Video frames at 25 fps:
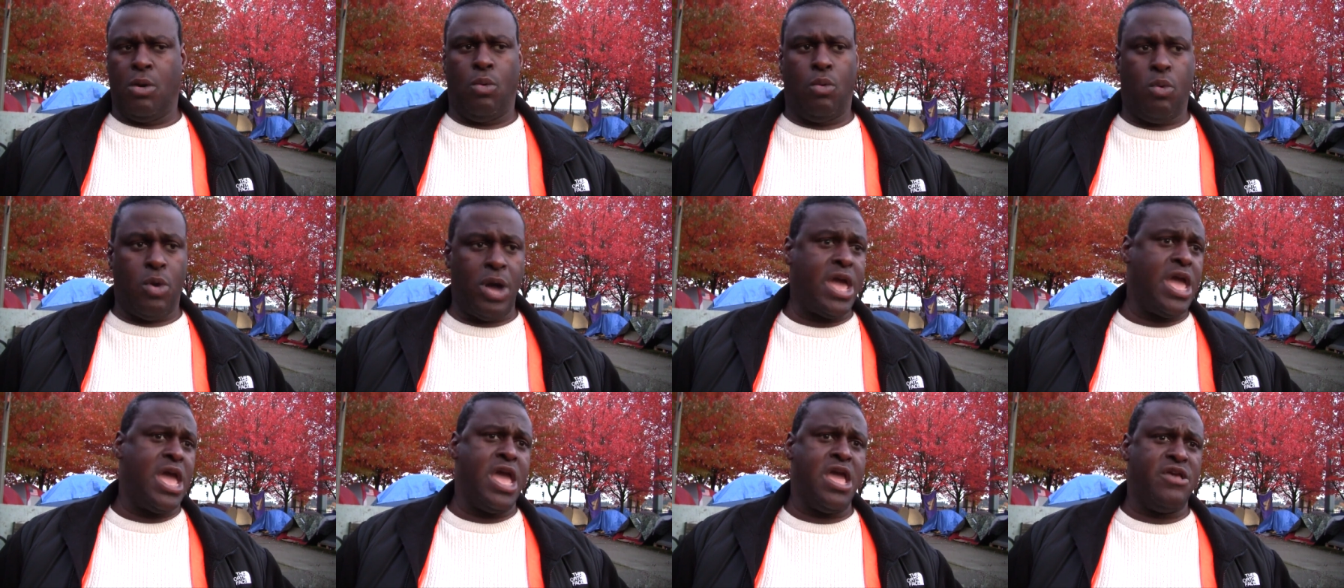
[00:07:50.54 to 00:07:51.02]

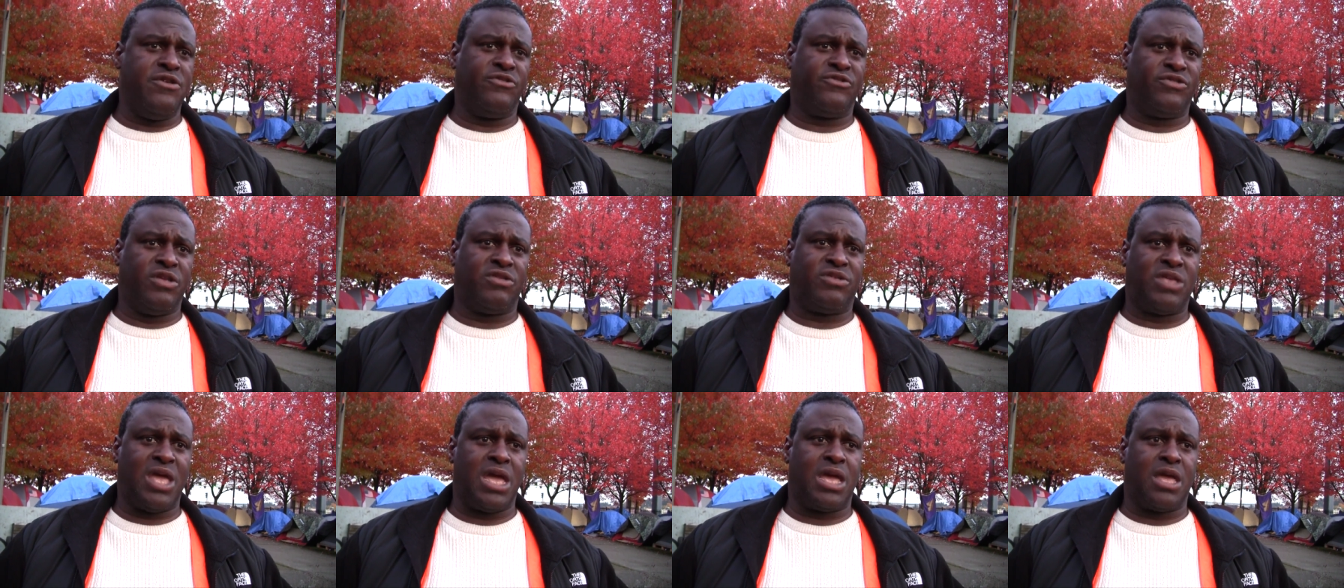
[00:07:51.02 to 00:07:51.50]
ways
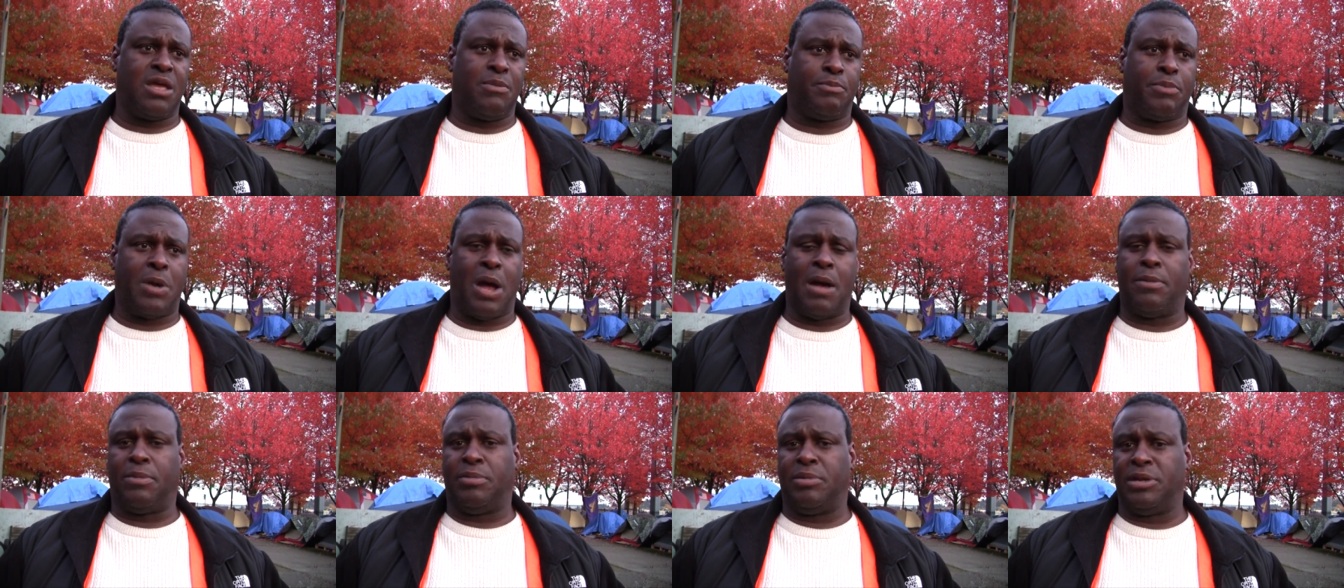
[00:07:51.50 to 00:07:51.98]
that they can
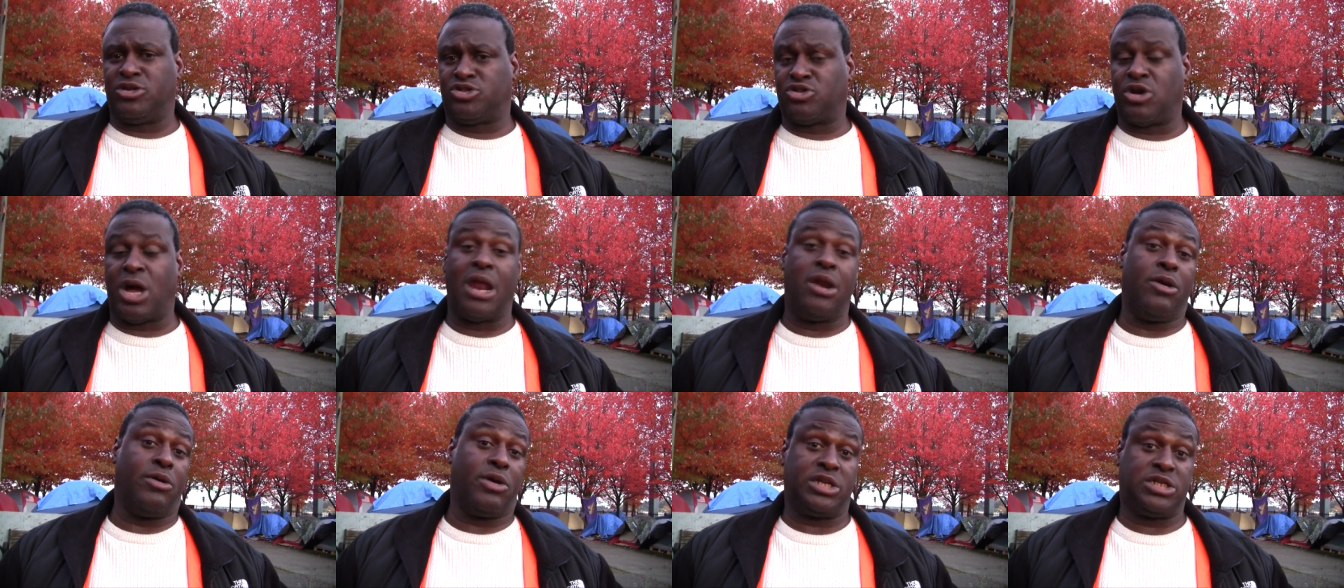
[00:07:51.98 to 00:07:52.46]
probably
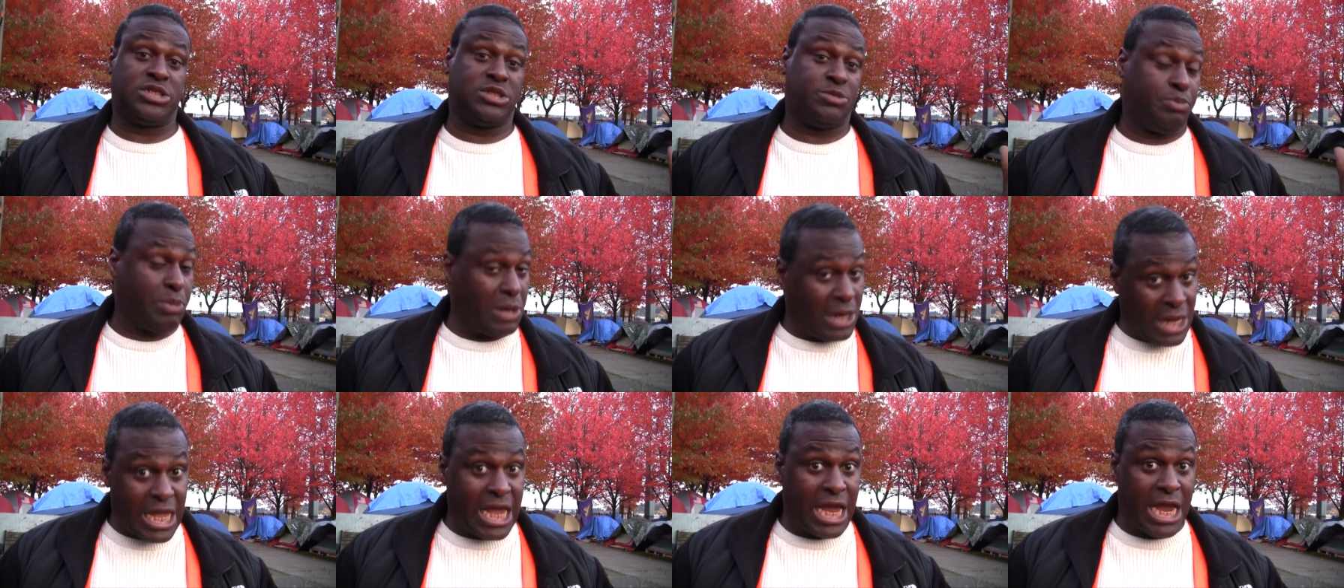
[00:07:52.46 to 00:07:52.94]
try to
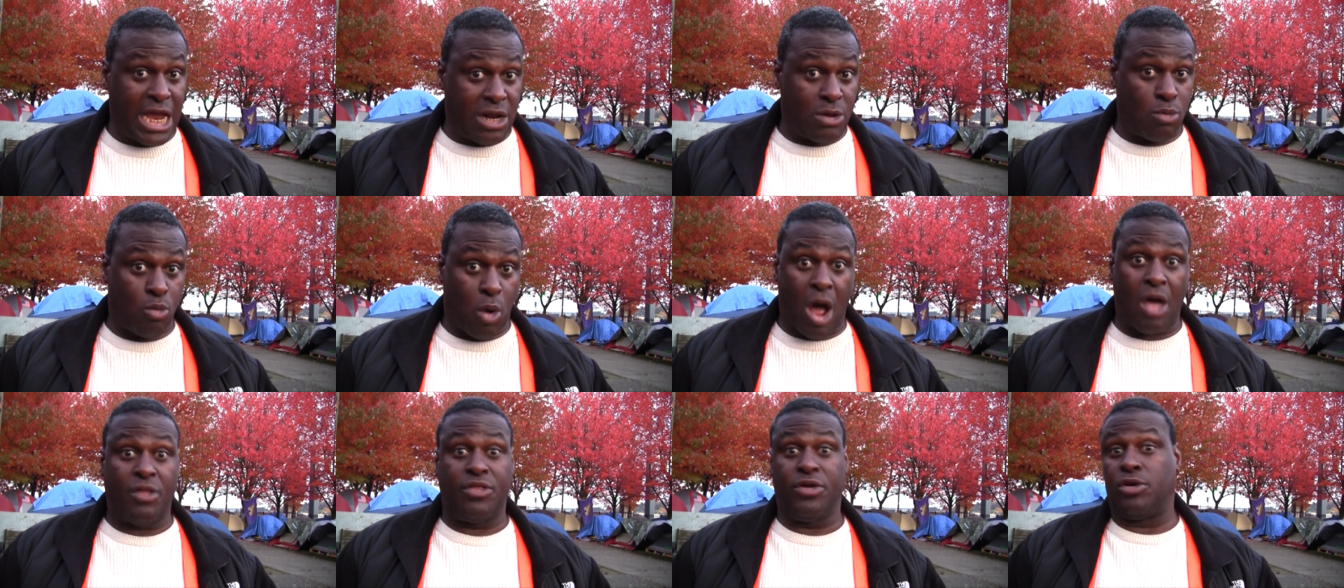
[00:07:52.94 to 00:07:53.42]

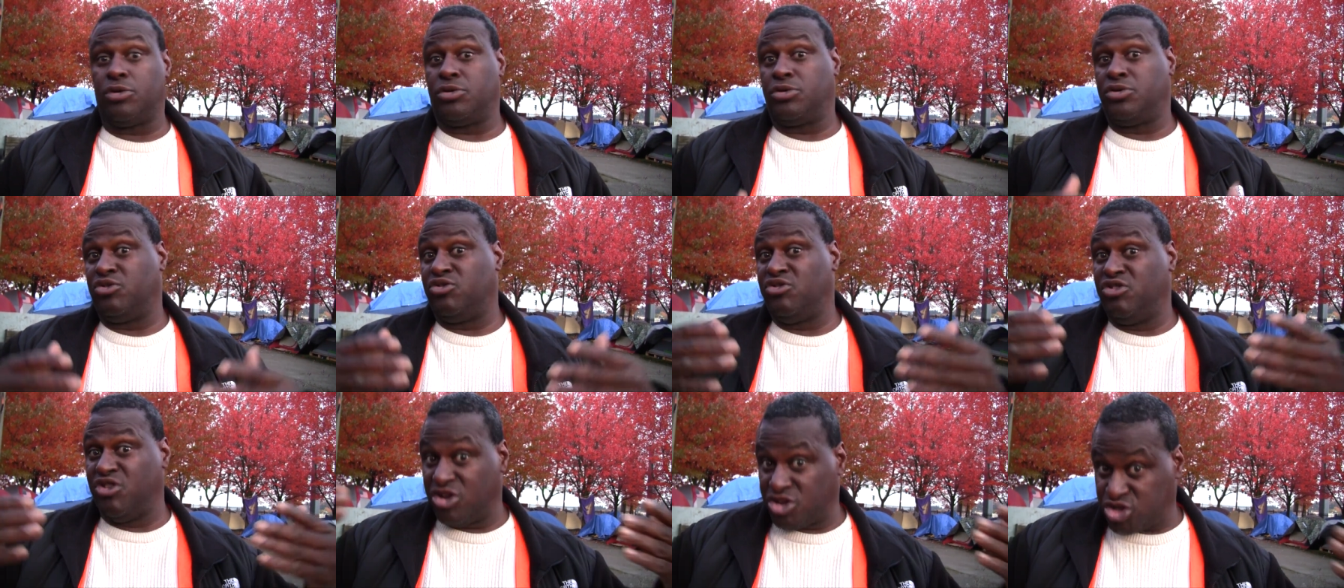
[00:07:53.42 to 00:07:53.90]
explain why
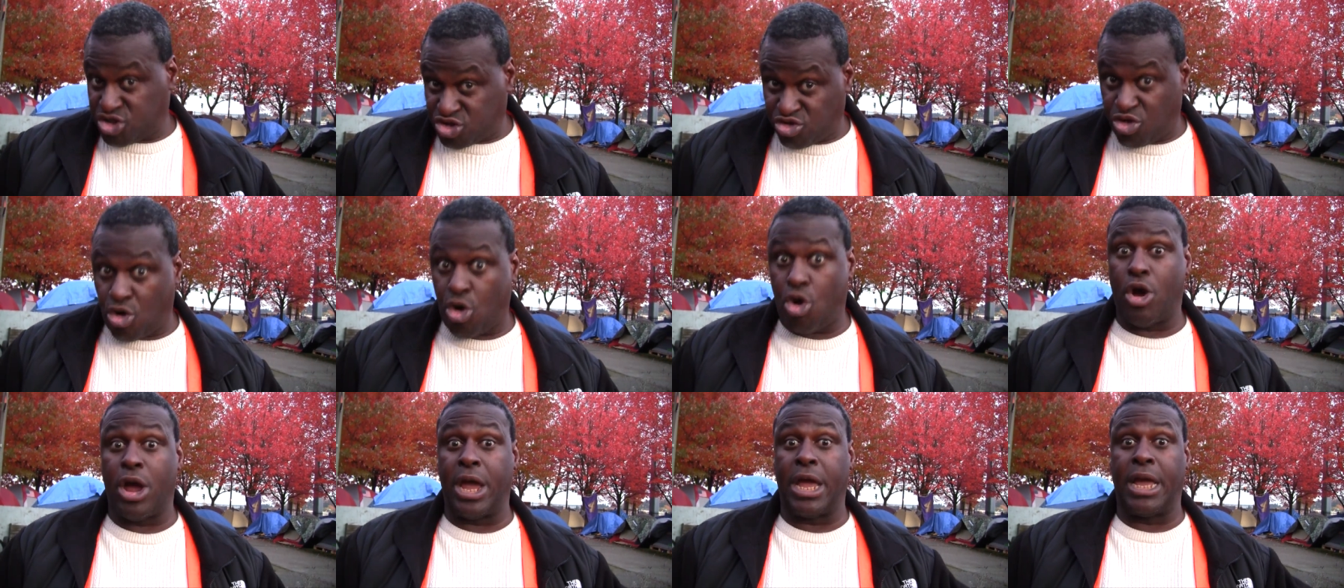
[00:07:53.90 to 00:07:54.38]
they're
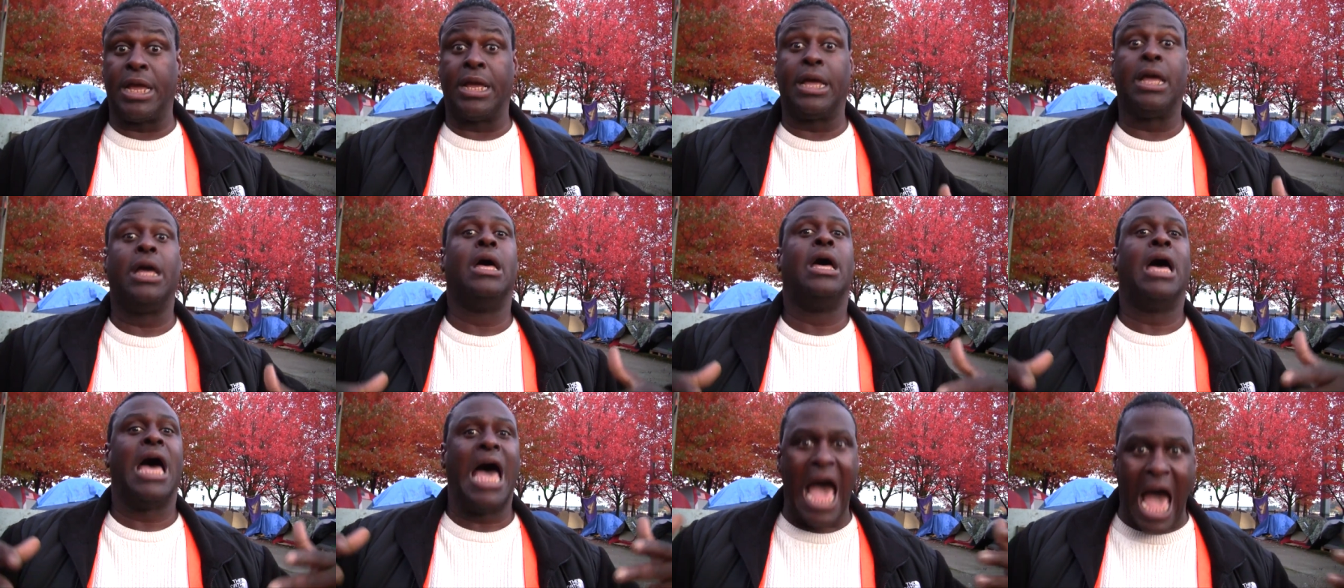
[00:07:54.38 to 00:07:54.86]
destroying
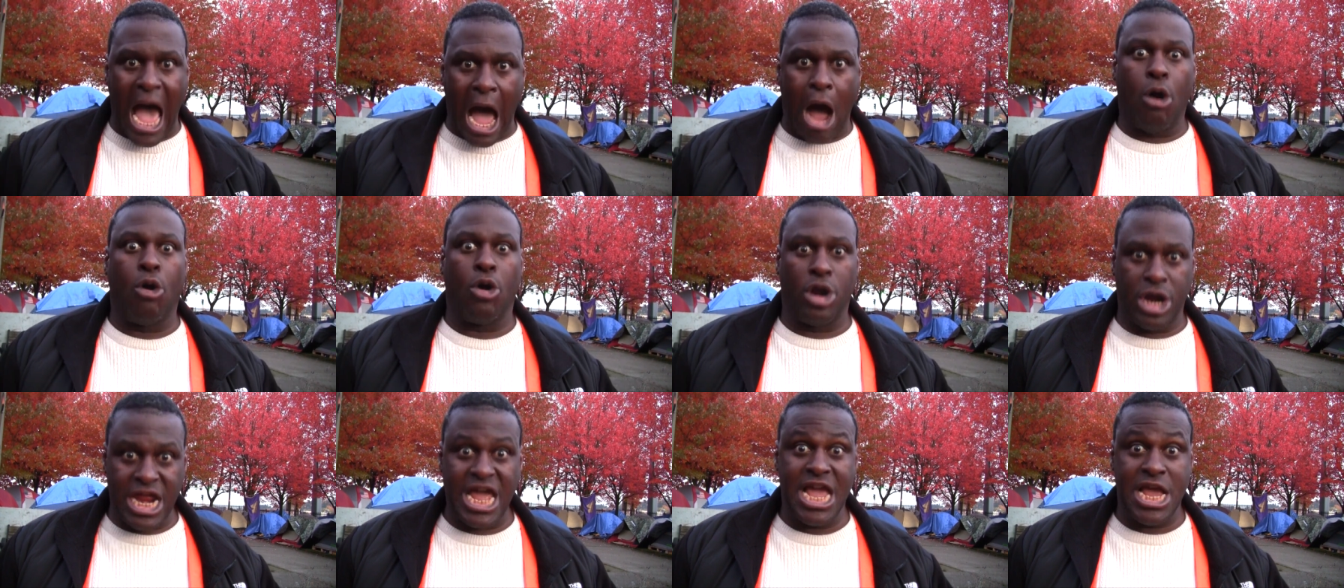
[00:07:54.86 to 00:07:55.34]

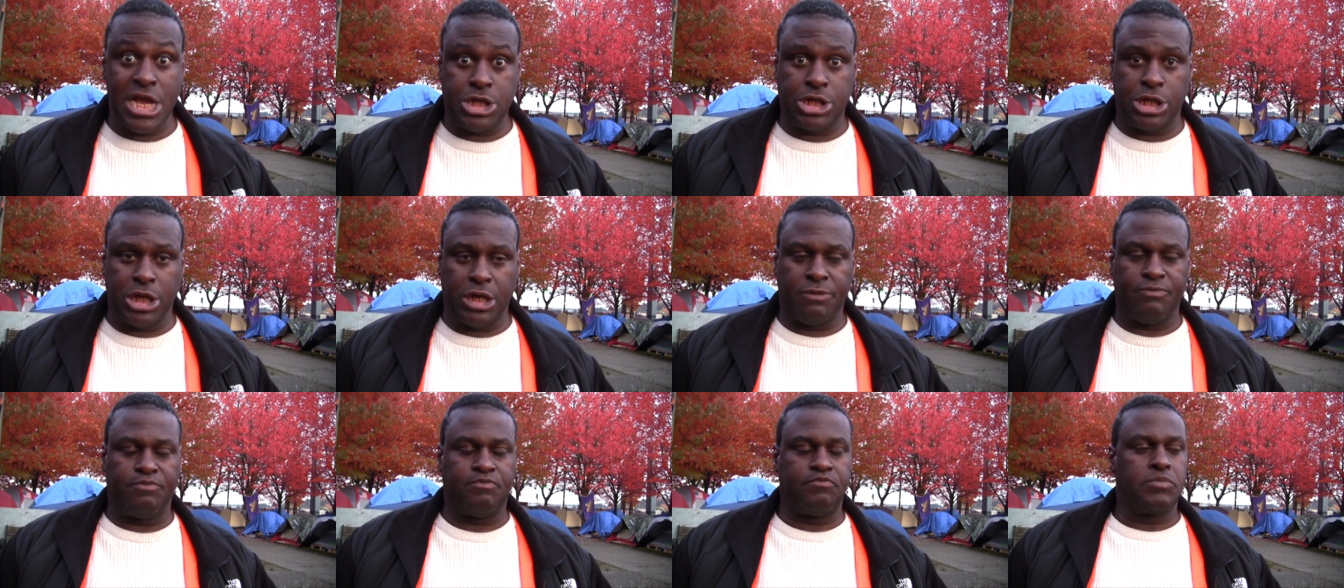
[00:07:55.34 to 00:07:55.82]
our
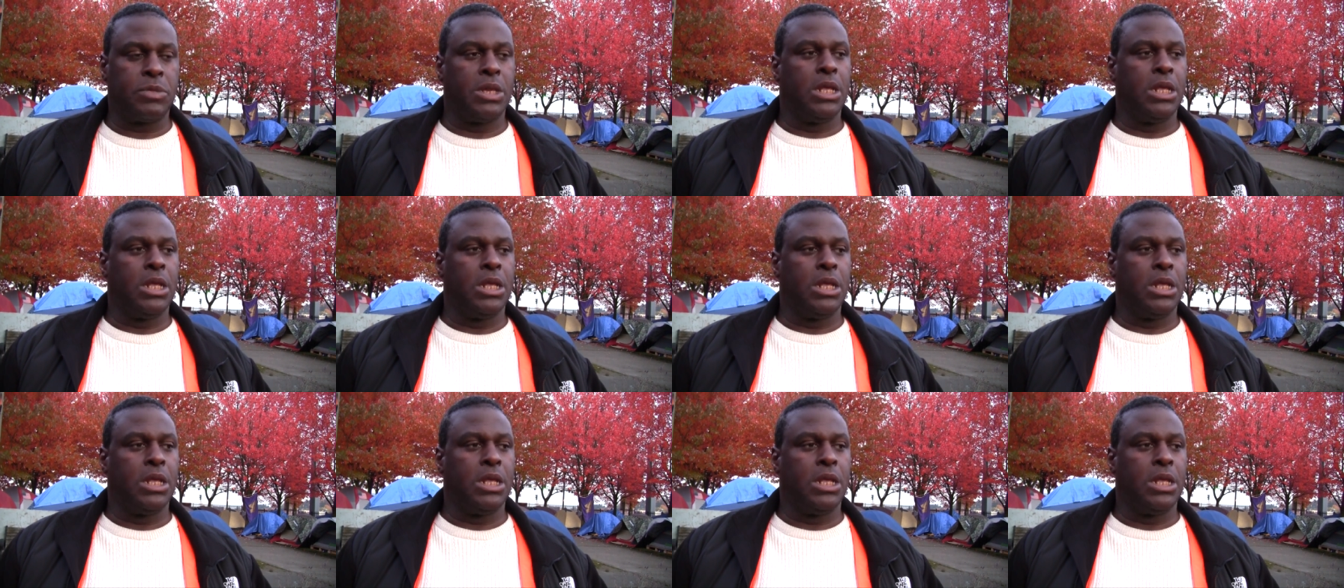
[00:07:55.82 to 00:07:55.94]
nation.